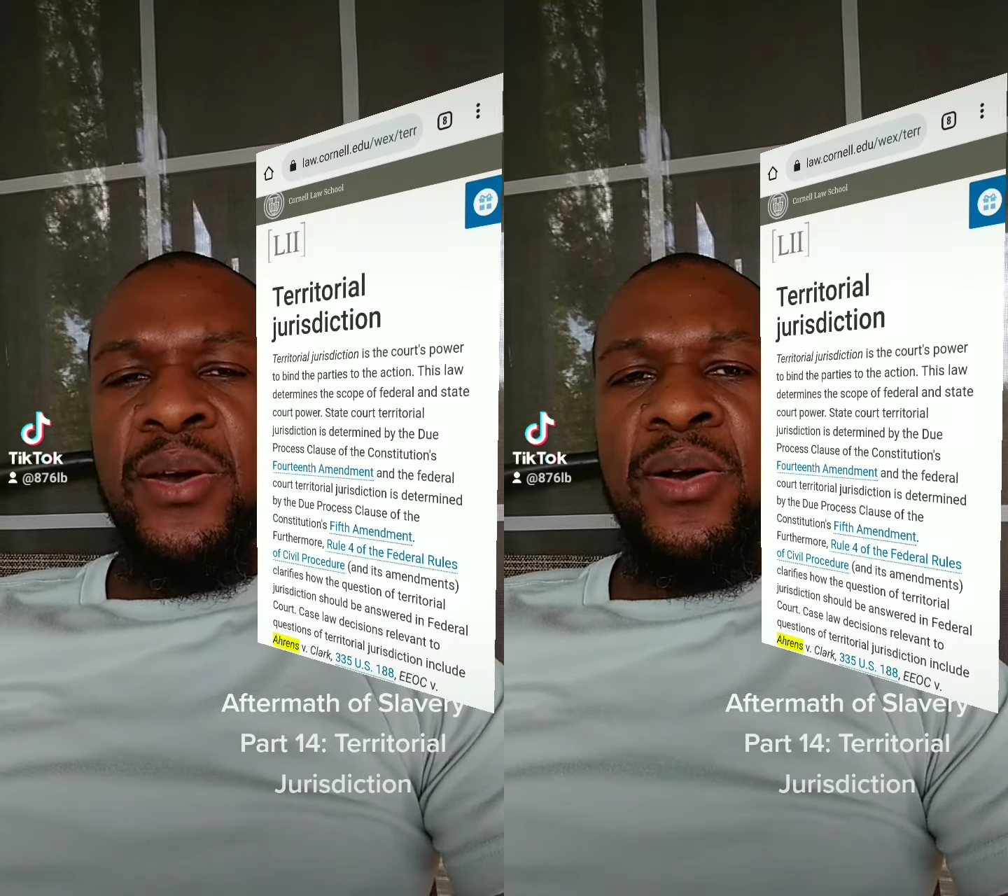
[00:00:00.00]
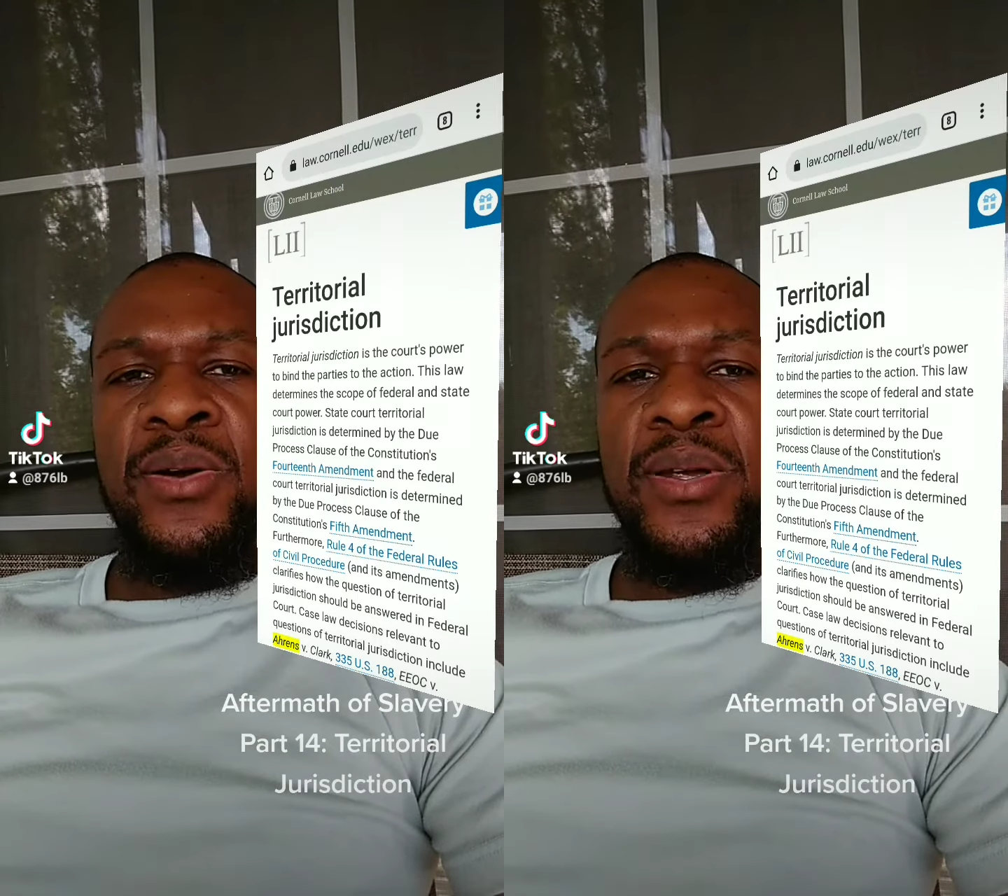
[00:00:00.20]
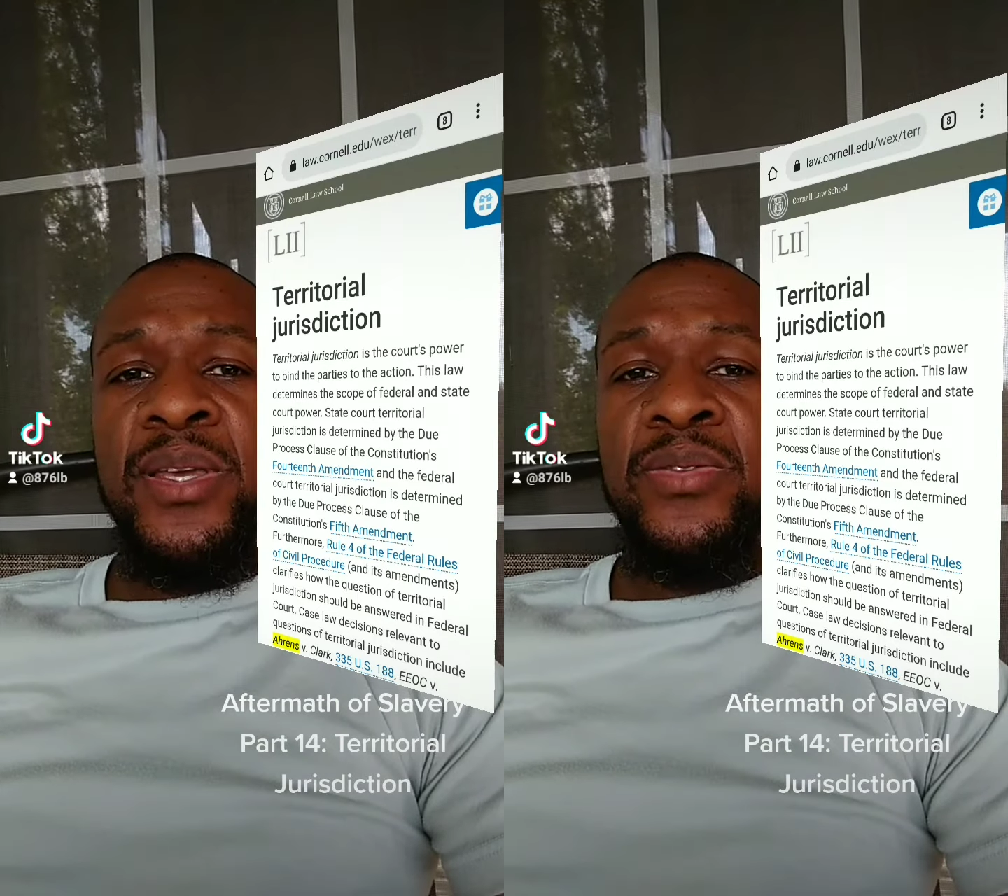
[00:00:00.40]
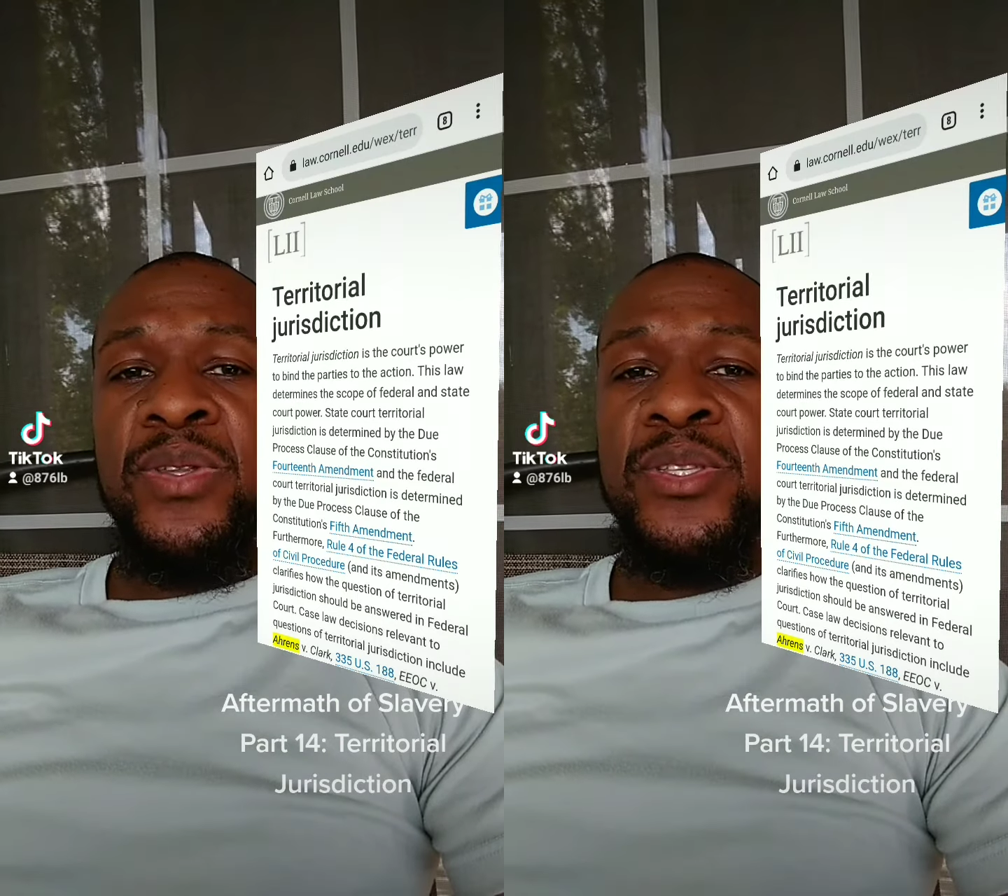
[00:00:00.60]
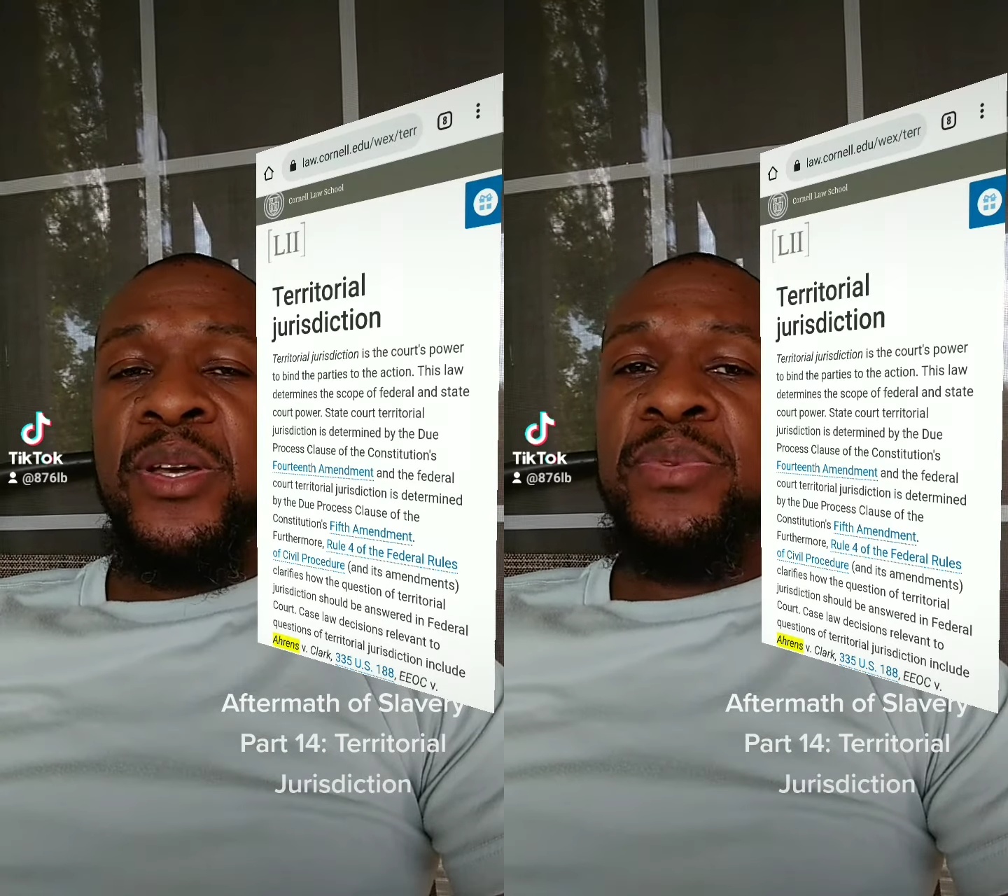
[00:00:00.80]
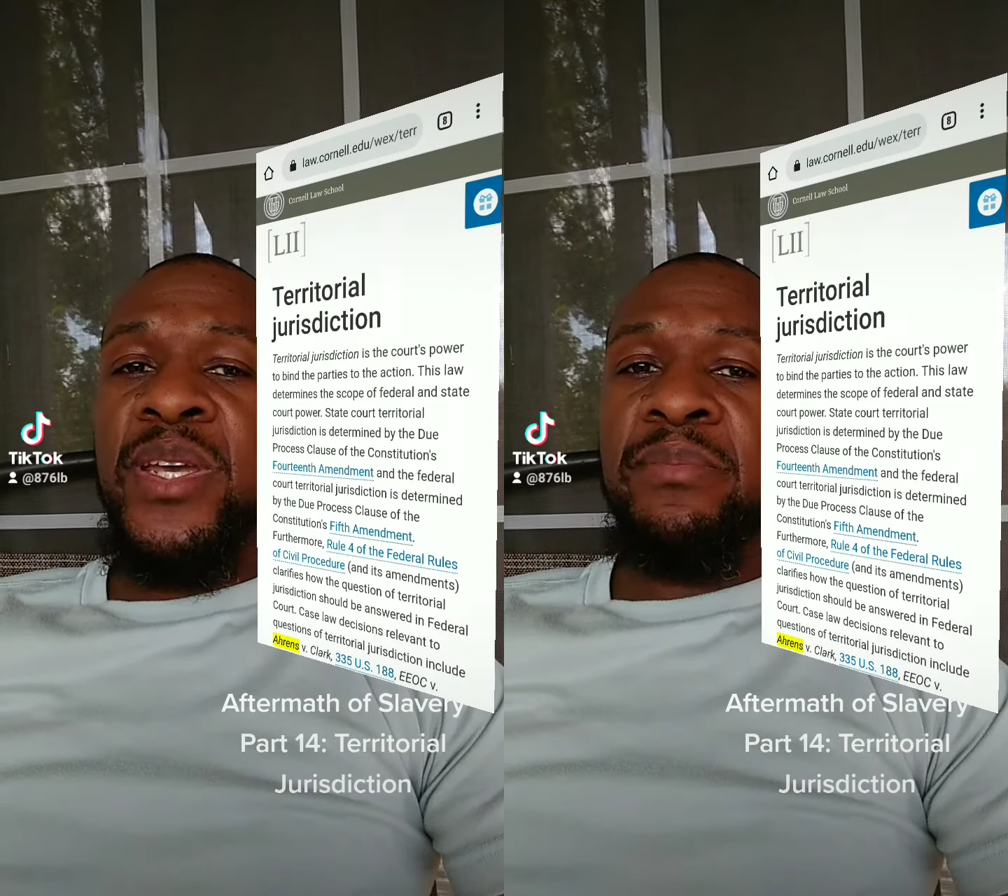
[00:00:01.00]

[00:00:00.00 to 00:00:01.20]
or even subject